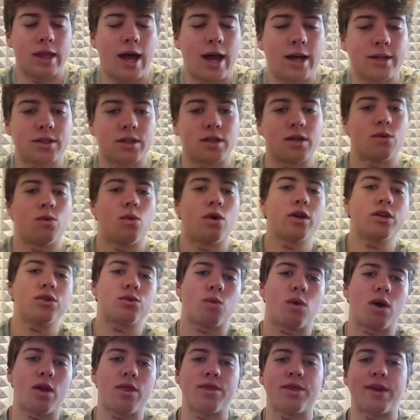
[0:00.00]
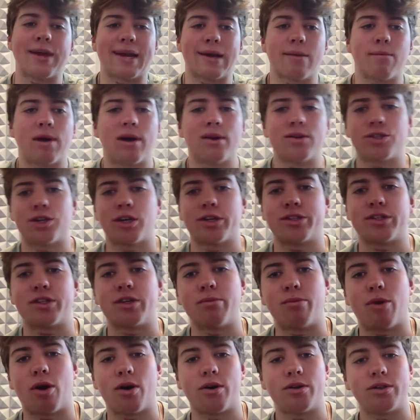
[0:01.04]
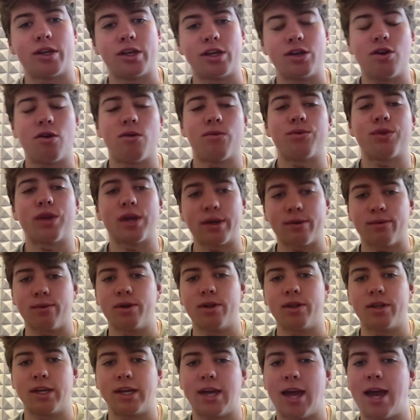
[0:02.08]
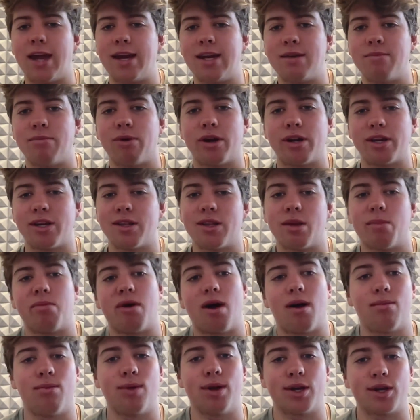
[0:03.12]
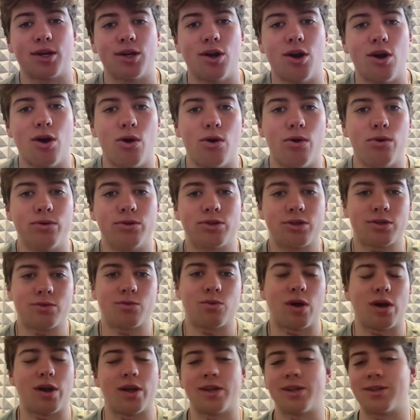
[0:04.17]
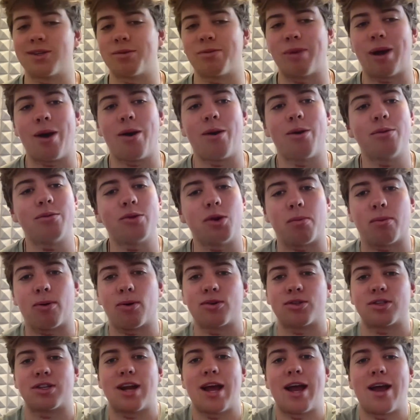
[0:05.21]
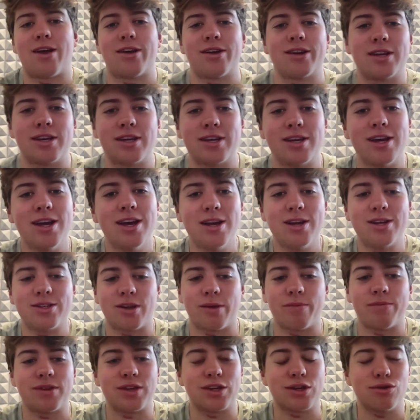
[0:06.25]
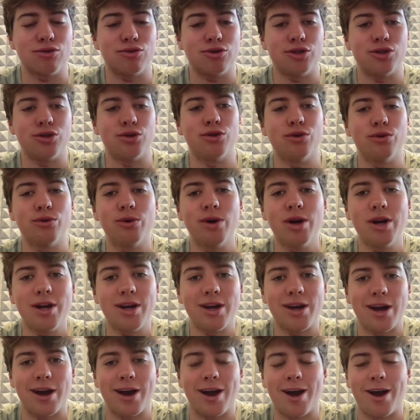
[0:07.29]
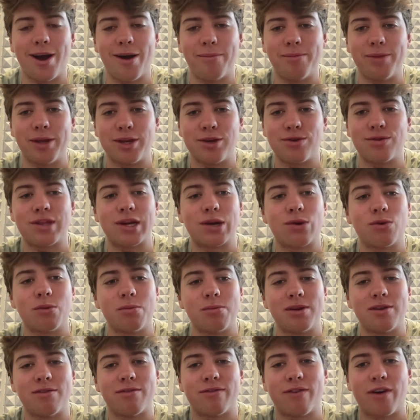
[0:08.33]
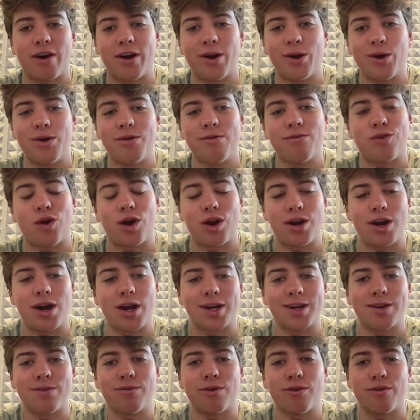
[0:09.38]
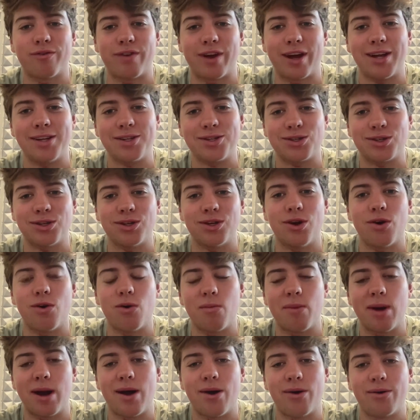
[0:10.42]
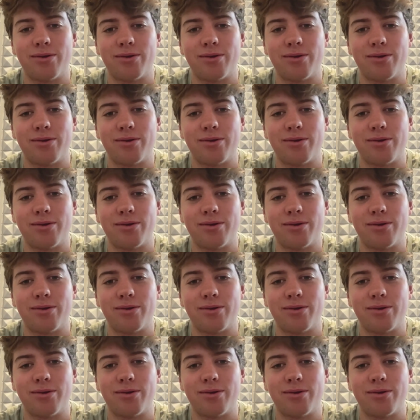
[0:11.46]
lastly, what is one thing about Justyn Martin that you don't think really anybody in the public knows? Well, it's about your personality, something you do, that you think would be a fun nugget for fans to know about.